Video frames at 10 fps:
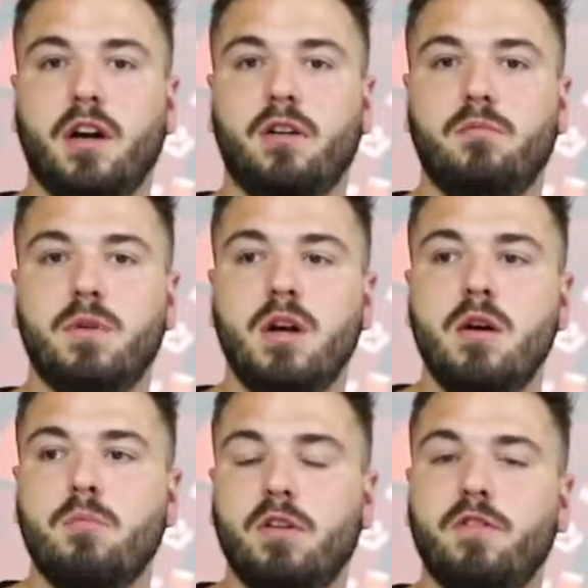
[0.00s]
item,
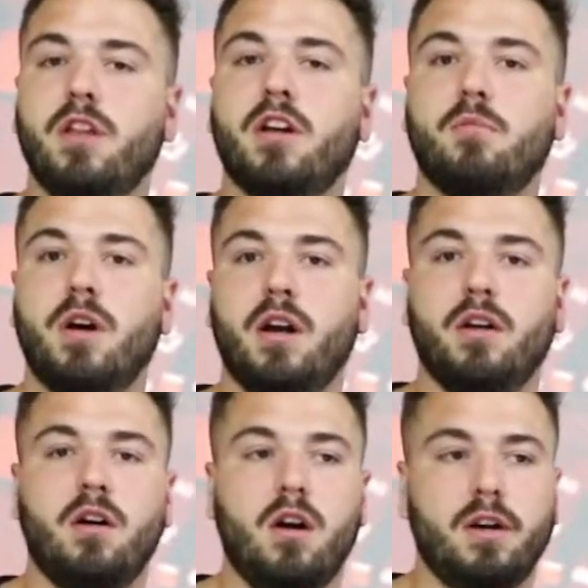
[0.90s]
but if you think about
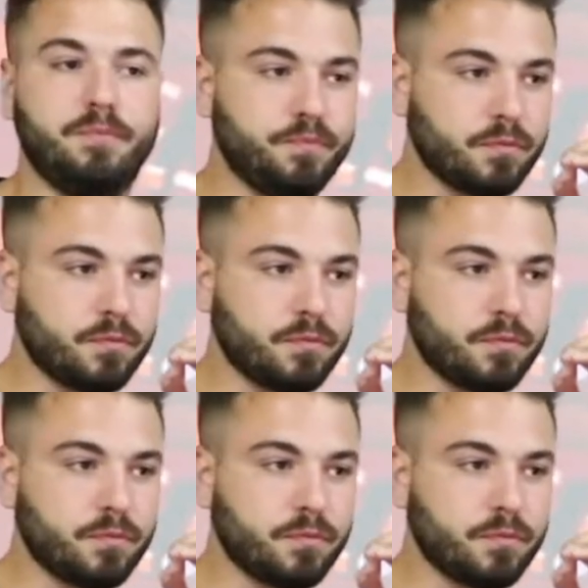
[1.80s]
it, all right.